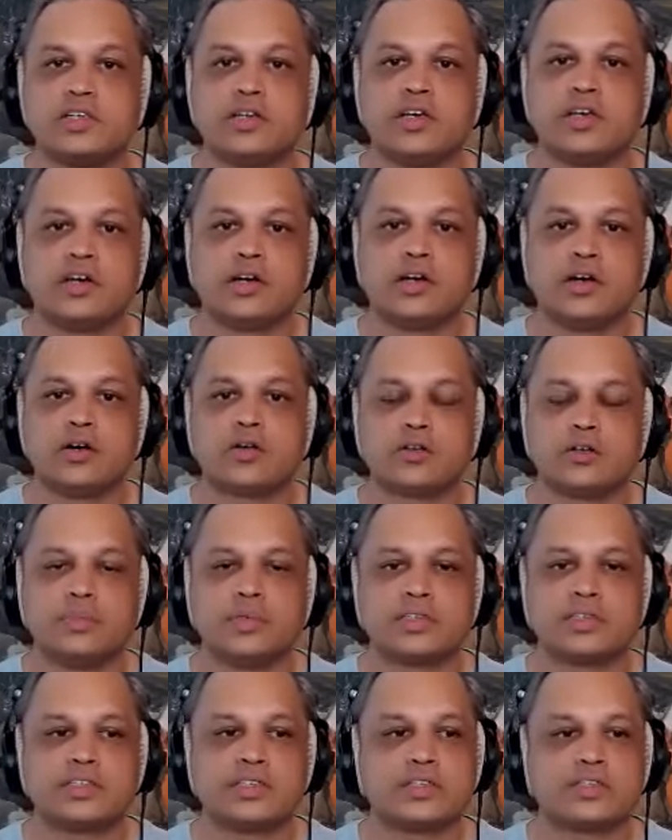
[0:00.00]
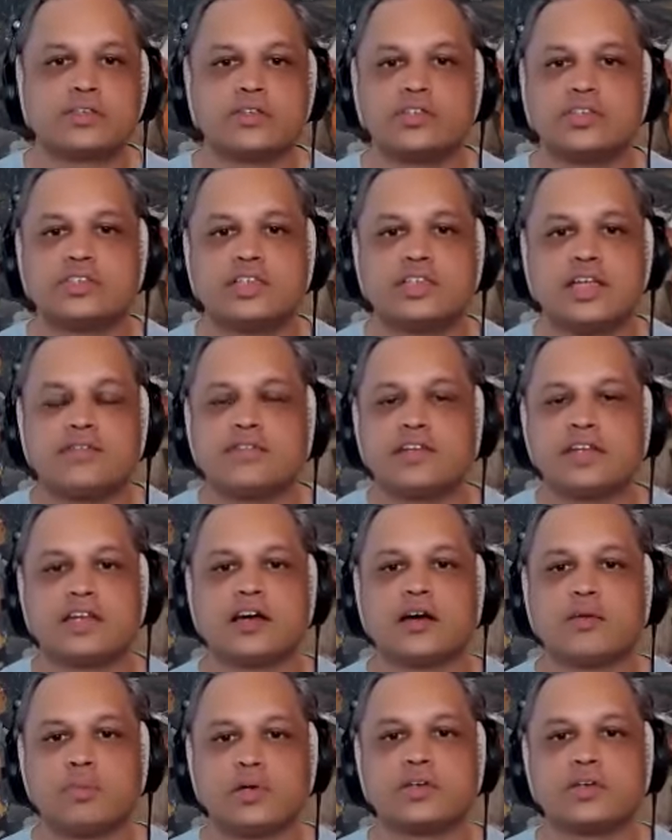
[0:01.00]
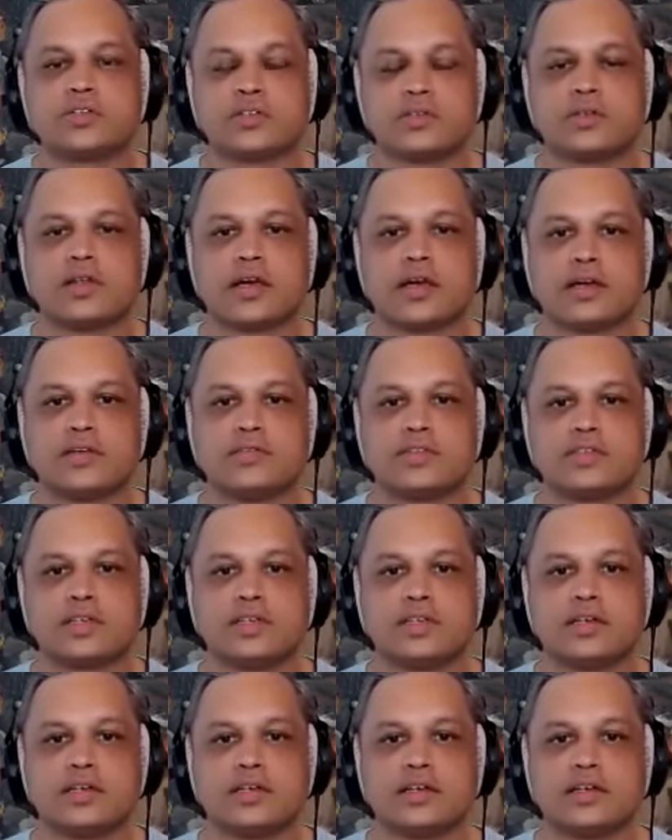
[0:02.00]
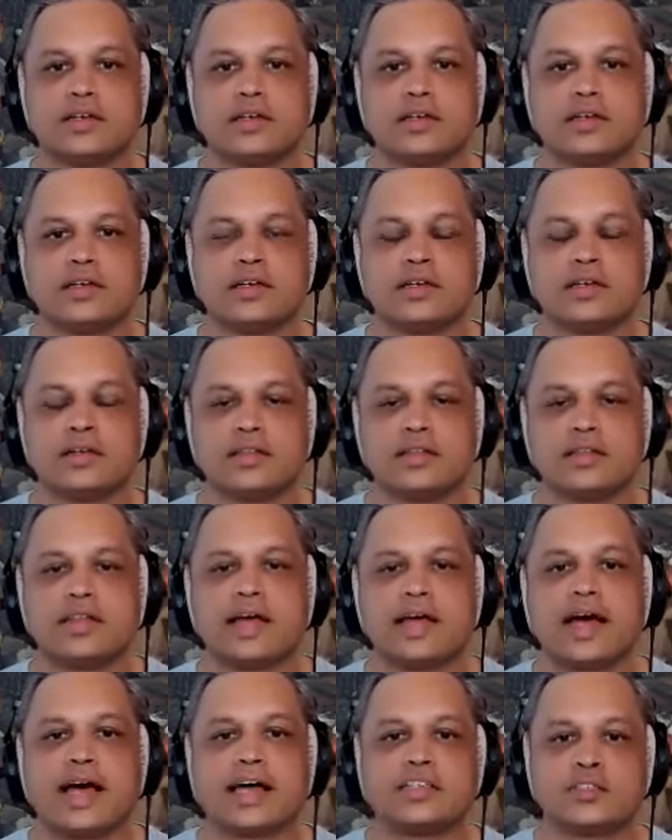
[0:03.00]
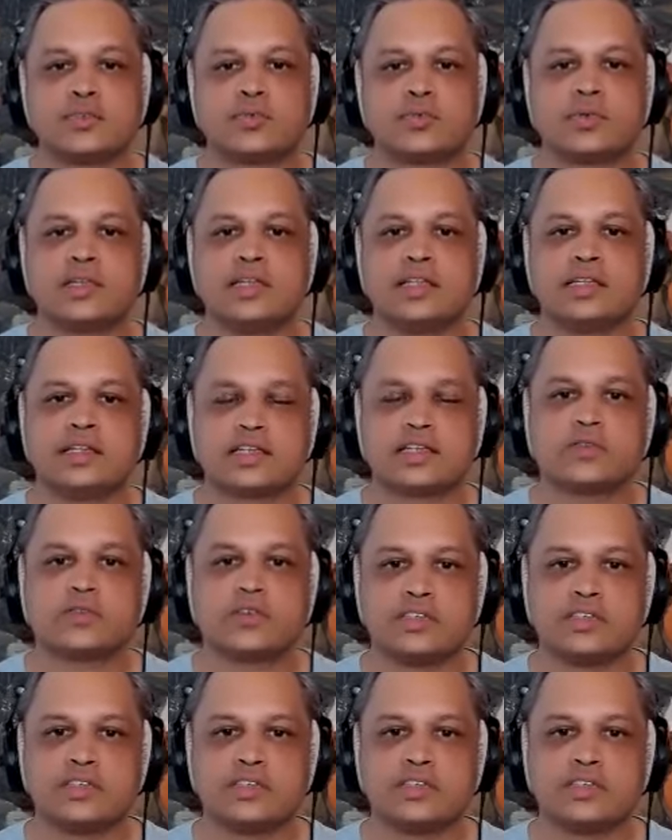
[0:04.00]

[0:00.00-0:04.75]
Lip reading: or a business, or just even in our personal lives. That's really the next frontier.